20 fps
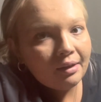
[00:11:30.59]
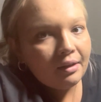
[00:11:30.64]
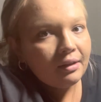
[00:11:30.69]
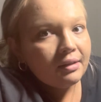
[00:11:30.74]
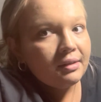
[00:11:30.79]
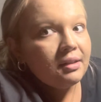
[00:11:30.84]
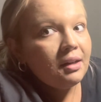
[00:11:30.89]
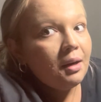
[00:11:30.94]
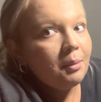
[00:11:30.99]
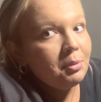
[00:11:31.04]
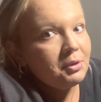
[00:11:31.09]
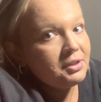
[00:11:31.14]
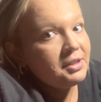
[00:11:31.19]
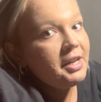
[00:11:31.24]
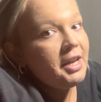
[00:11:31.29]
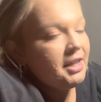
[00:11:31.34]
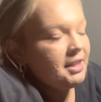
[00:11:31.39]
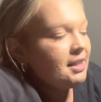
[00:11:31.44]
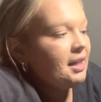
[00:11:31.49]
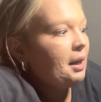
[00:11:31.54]
It's not
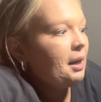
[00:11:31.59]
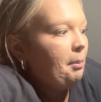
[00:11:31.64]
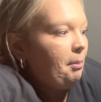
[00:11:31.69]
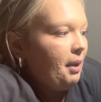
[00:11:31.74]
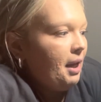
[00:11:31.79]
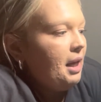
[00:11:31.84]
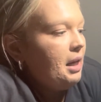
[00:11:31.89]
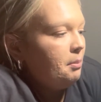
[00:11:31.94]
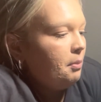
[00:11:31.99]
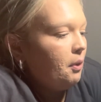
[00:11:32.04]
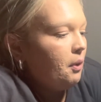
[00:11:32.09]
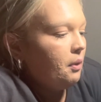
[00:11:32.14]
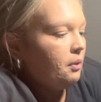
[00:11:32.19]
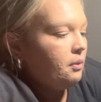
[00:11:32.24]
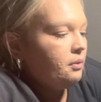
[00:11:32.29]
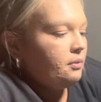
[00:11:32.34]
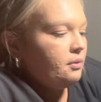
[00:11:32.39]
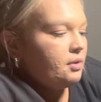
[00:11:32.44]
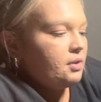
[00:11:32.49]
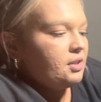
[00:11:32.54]
percent, it's like people.
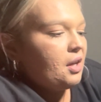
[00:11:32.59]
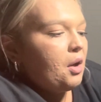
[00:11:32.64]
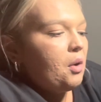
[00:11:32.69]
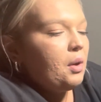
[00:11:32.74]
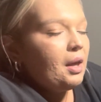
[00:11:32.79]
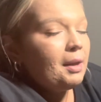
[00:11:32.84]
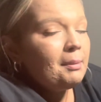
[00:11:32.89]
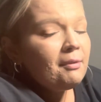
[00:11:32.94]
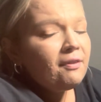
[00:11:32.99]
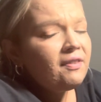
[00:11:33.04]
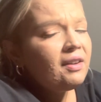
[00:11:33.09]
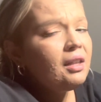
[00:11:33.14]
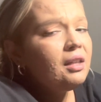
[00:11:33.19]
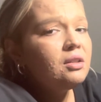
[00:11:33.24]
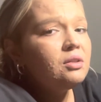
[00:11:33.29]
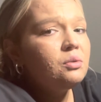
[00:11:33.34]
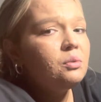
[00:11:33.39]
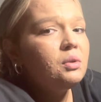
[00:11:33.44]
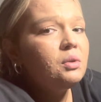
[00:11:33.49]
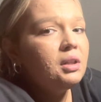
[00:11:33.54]
So hemophilia
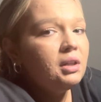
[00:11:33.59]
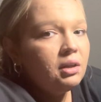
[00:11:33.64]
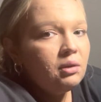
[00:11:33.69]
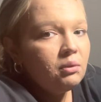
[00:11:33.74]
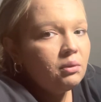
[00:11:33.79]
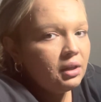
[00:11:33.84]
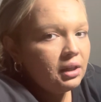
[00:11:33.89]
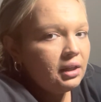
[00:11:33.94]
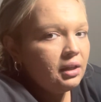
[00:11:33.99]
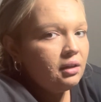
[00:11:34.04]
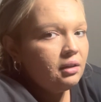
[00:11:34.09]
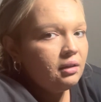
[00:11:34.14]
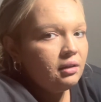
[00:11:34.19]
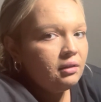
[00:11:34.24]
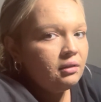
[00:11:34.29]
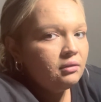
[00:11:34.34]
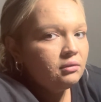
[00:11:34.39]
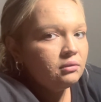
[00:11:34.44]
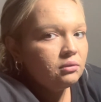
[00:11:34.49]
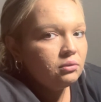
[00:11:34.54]
is really, really
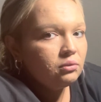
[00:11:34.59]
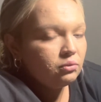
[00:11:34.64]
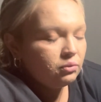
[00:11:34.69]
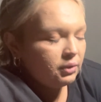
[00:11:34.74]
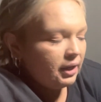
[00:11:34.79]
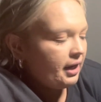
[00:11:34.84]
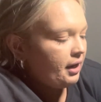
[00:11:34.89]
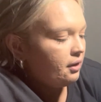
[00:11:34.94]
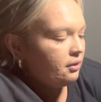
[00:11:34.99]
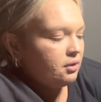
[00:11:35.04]
rare.